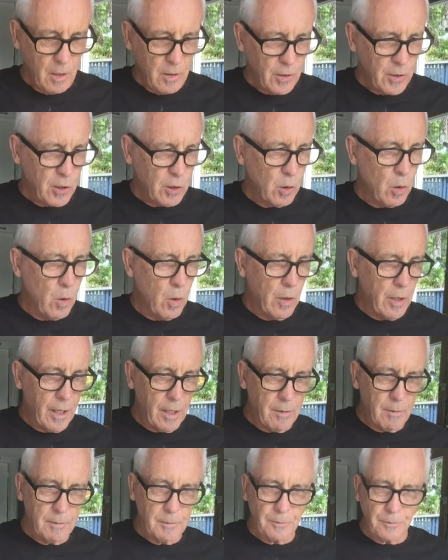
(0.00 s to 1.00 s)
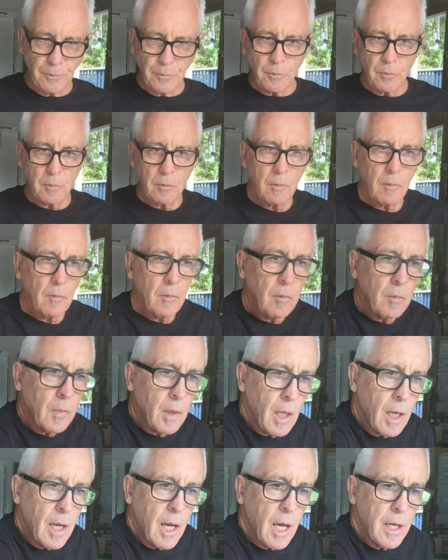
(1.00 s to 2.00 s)
Score it,
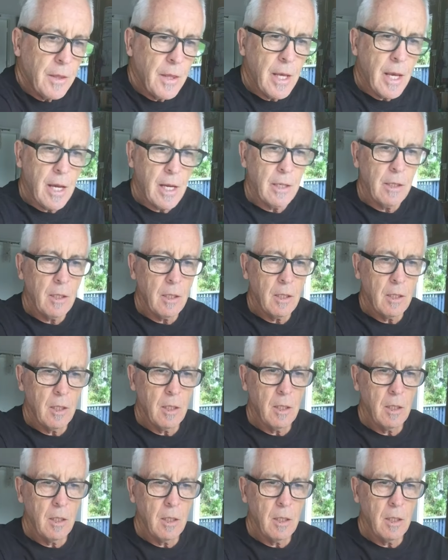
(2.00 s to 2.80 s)
and then